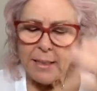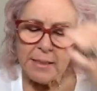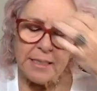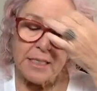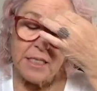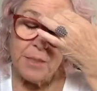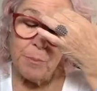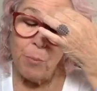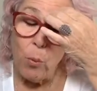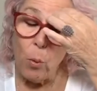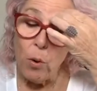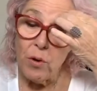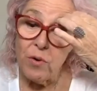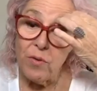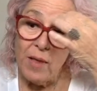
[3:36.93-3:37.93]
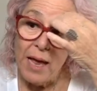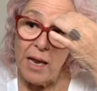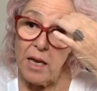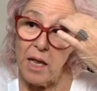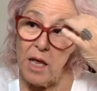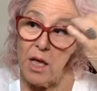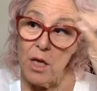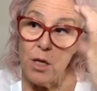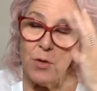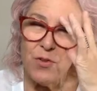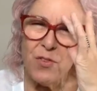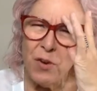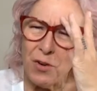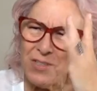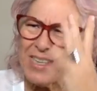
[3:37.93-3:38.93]
it's important that you
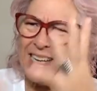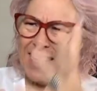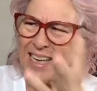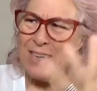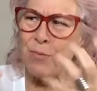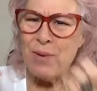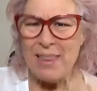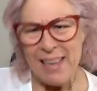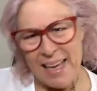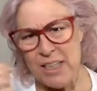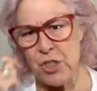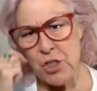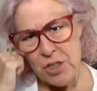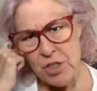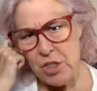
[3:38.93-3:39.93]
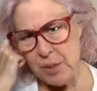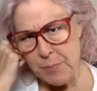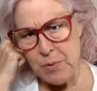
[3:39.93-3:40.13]
start to get relationships.